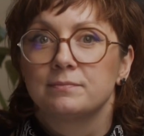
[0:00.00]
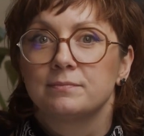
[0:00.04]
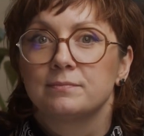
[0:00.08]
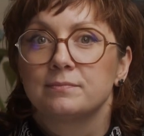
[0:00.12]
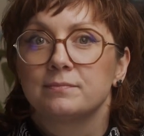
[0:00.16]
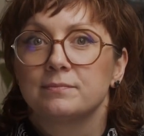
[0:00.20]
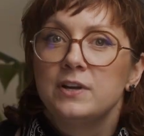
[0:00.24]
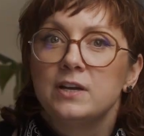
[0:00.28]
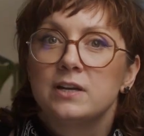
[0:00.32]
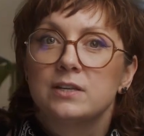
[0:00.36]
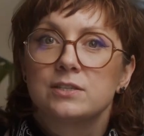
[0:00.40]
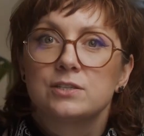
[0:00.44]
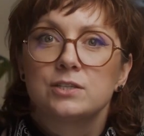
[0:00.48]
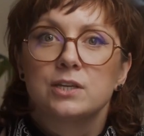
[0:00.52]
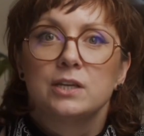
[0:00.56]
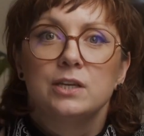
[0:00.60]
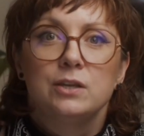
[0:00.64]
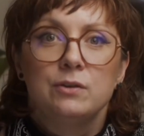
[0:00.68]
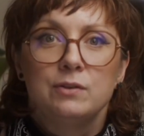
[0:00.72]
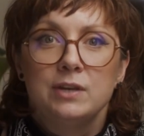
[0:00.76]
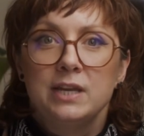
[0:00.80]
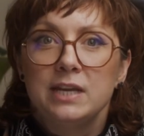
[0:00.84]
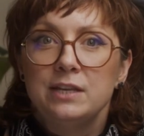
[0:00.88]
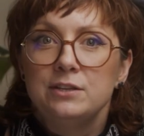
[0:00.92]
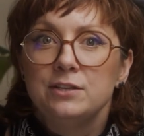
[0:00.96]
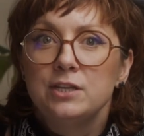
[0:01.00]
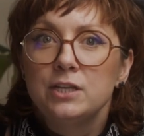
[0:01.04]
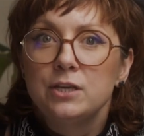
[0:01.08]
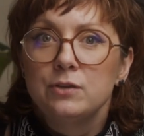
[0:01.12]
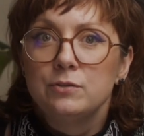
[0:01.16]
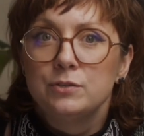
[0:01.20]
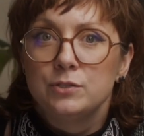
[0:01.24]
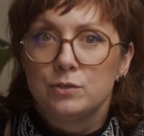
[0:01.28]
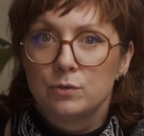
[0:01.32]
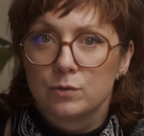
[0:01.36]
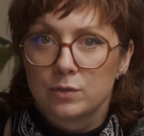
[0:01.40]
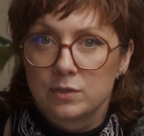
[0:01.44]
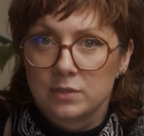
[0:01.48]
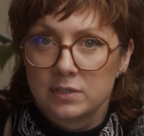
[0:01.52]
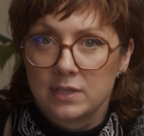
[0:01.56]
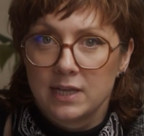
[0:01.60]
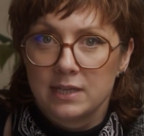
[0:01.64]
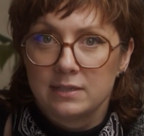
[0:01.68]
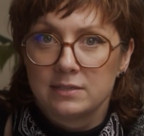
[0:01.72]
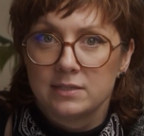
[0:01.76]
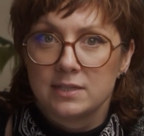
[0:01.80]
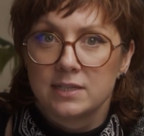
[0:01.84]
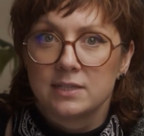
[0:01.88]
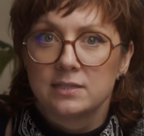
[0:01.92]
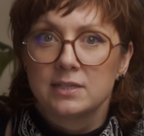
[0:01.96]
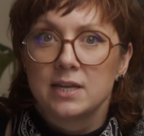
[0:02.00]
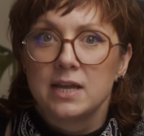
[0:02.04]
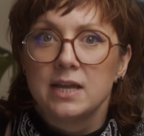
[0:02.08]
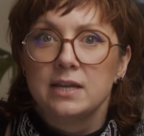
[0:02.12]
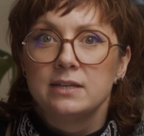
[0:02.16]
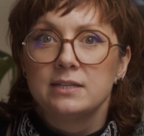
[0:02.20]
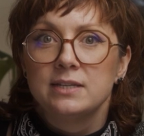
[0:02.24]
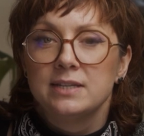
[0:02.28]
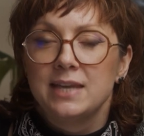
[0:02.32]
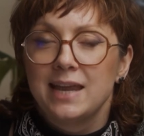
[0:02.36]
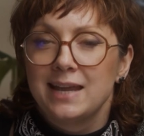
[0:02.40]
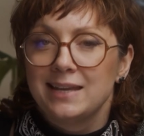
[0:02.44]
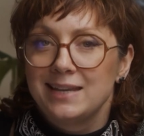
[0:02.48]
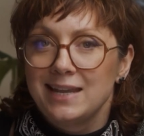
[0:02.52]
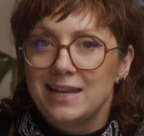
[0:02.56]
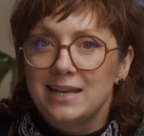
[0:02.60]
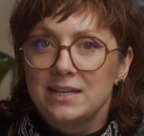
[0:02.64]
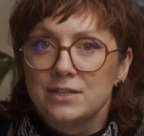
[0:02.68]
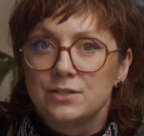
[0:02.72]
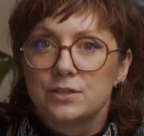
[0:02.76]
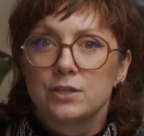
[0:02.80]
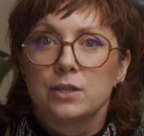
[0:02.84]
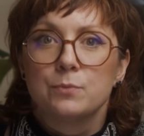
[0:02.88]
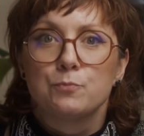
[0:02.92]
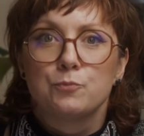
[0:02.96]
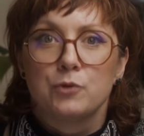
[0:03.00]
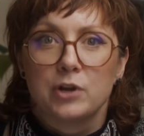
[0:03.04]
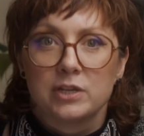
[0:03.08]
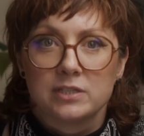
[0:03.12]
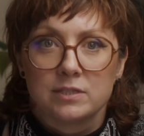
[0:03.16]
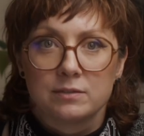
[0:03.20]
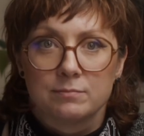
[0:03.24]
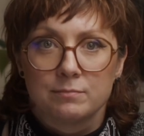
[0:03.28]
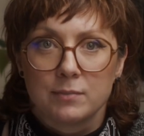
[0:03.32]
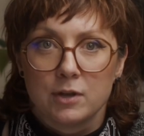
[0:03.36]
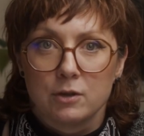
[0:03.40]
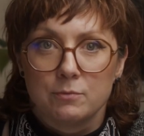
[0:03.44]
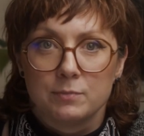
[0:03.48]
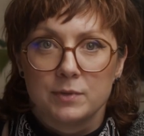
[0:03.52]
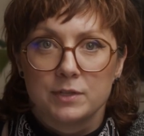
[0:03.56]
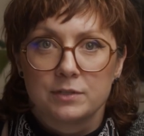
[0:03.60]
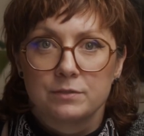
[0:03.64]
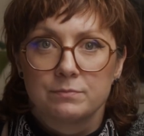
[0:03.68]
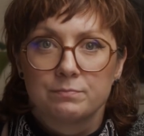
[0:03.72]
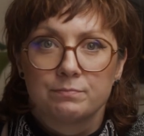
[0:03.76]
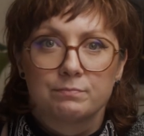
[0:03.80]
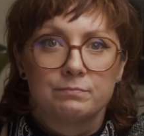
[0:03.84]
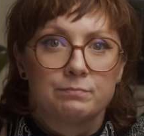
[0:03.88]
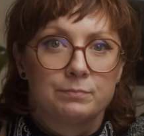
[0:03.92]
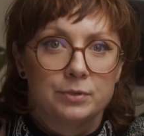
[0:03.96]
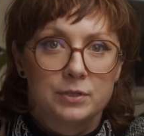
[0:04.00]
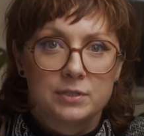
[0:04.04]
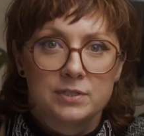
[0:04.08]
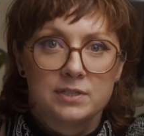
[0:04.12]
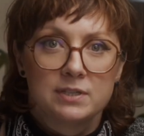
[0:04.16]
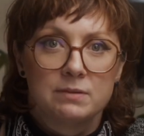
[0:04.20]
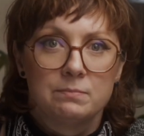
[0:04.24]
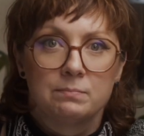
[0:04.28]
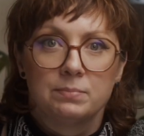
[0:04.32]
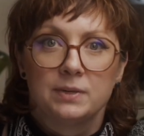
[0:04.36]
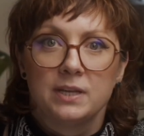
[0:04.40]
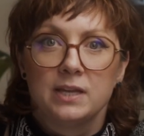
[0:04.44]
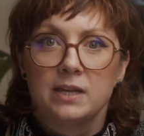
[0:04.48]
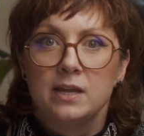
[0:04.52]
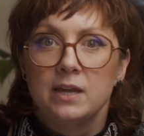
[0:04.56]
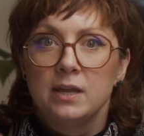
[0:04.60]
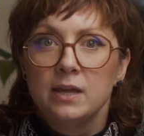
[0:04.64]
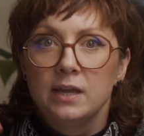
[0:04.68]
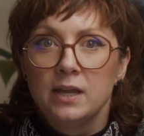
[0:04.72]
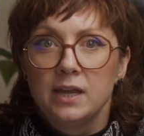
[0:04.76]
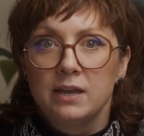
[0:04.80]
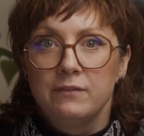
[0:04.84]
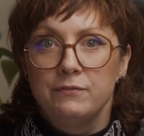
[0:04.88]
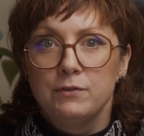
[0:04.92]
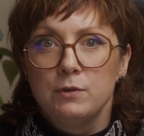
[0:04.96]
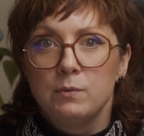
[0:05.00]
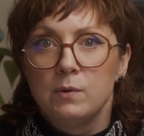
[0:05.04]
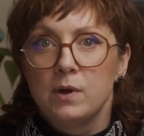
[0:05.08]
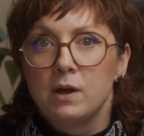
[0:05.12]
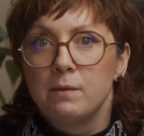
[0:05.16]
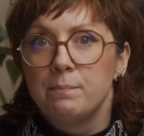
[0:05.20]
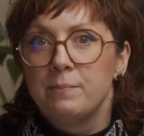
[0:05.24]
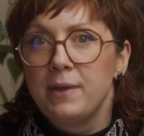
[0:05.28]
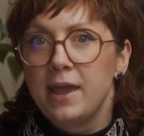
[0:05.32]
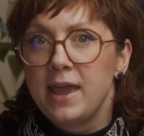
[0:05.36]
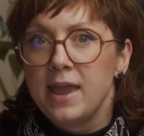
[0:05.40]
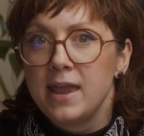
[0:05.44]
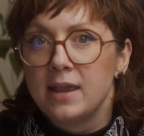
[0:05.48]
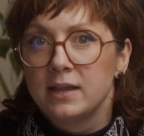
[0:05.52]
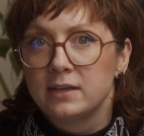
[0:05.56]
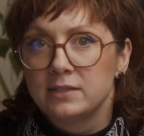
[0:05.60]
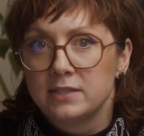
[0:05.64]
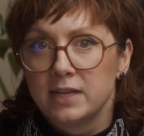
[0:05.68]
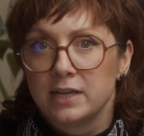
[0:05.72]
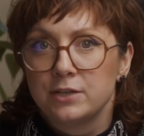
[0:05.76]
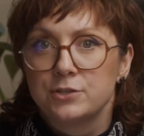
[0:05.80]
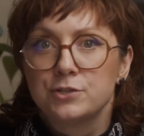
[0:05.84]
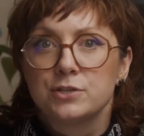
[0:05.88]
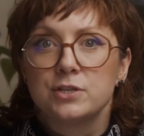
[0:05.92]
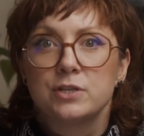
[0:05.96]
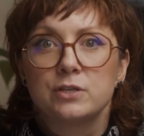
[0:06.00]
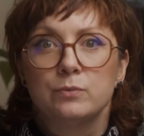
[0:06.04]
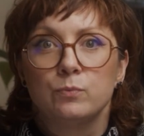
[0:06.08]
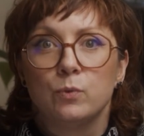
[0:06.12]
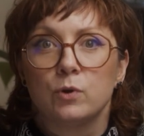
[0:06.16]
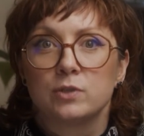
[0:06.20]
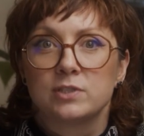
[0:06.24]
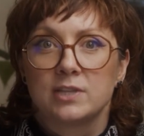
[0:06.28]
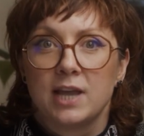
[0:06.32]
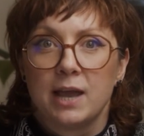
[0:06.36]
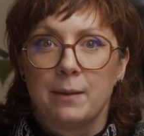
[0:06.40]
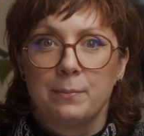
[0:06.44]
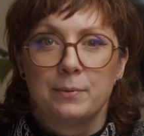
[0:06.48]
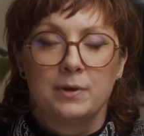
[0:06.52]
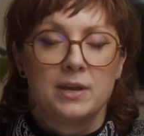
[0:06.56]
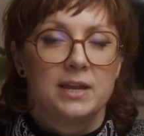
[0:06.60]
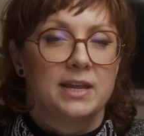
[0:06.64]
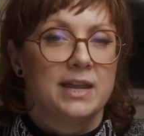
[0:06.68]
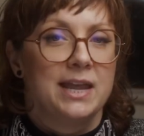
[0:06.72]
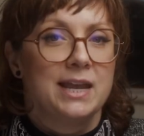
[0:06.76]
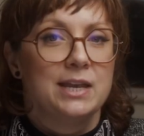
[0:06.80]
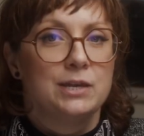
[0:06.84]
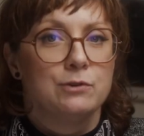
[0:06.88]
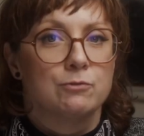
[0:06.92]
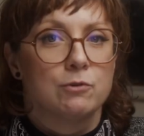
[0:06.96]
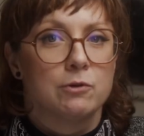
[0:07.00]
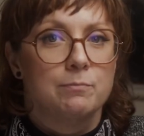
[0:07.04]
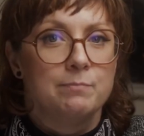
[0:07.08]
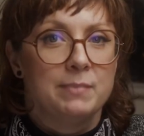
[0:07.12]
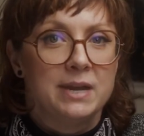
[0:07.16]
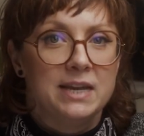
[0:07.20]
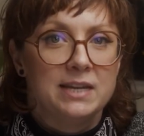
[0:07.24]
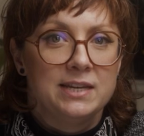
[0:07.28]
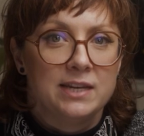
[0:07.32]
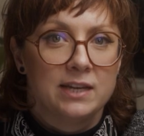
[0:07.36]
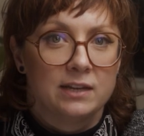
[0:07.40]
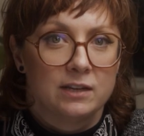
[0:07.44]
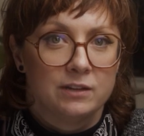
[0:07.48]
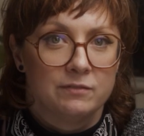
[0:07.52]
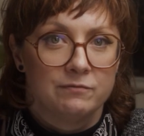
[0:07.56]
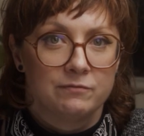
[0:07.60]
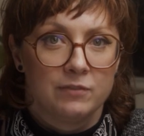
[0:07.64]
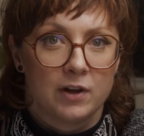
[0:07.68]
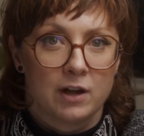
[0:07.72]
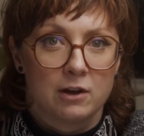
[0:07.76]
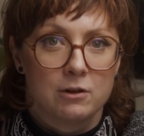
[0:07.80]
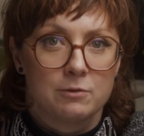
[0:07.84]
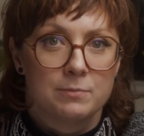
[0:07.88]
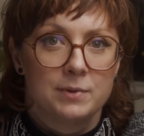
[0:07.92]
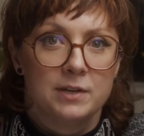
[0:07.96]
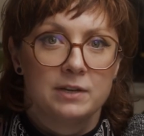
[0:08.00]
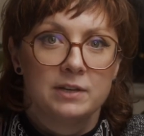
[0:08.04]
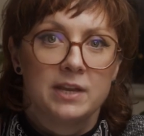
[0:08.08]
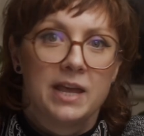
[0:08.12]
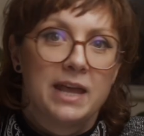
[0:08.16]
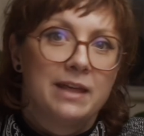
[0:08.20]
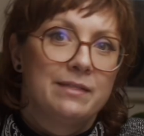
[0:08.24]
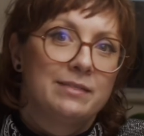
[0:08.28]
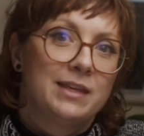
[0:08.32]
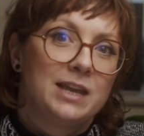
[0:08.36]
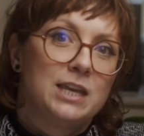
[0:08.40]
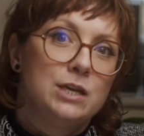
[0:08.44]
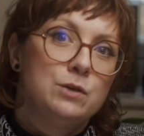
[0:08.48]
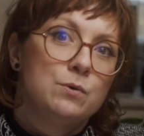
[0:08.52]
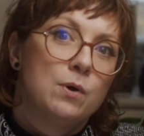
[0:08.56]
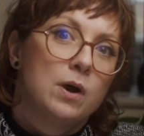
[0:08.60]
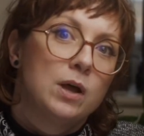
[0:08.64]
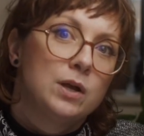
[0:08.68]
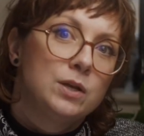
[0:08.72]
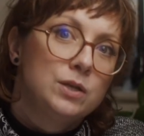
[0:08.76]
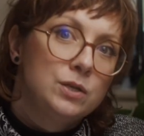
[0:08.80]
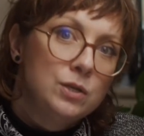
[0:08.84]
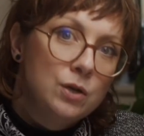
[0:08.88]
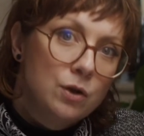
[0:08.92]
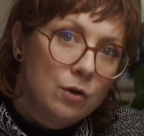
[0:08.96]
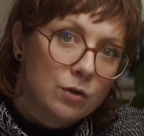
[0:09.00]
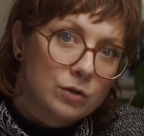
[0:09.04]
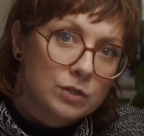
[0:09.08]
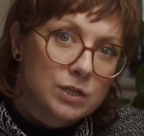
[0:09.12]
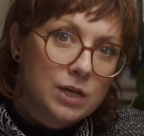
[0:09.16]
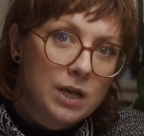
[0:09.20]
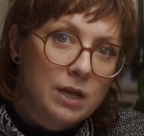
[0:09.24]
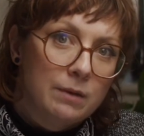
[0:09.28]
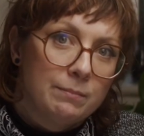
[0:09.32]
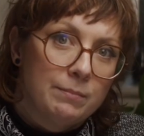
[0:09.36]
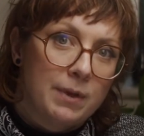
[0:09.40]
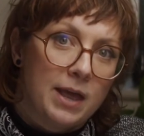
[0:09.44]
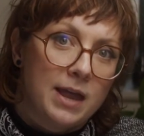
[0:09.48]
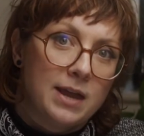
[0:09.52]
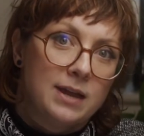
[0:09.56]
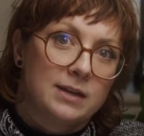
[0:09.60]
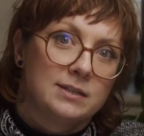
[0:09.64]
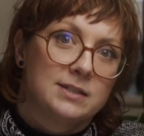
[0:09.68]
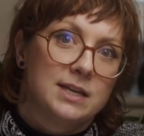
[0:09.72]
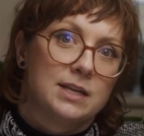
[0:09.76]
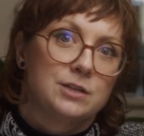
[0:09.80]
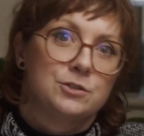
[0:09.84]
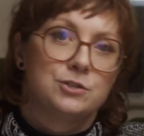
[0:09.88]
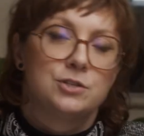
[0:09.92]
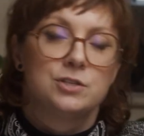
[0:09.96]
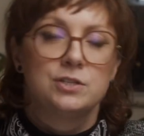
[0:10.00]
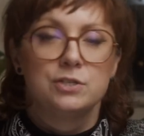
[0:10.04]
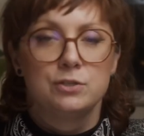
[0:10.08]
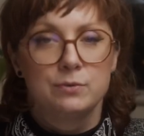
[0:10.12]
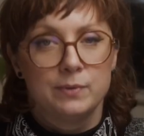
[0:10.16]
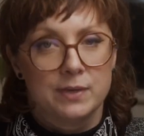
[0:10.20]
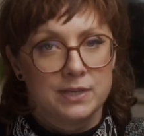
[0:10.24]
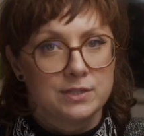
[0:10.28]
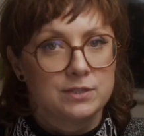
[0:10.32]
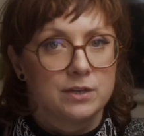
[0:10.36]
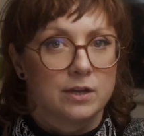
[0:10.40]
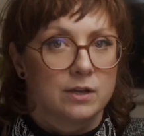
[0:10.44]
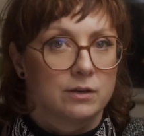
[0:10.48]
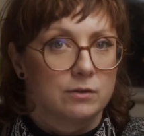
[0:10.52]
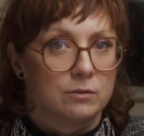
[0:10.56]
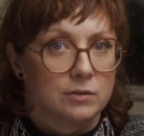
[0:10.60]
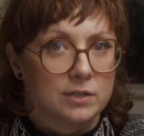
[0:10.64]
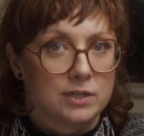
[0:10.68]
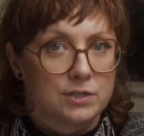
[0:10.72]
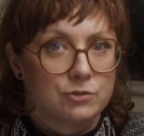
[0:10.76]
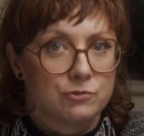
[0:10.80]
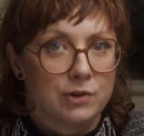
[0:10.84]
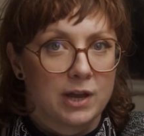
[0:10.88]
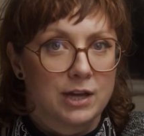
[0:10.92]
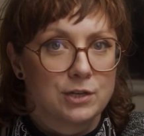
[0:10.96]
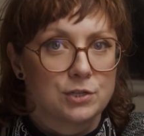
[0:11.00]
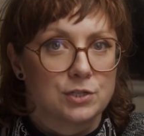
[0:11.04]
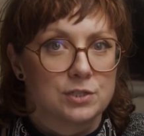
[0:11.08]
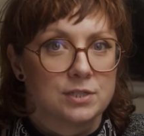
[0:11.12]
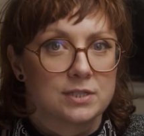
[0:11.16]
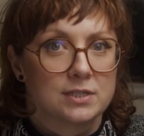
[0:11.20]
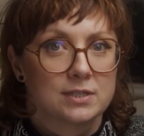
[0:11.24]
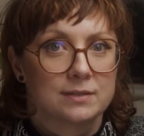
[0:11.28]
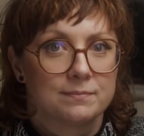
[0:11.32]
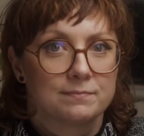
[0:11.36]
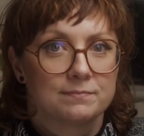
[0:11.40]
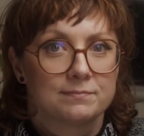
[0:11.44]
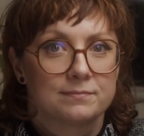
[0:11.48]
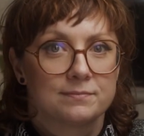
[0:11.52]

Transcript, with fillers: First, you need to use your senses to get into the present moment. Put simply, if you are paying attention to what's happening in your immediate environment, then you are not paying attention to internal distractions.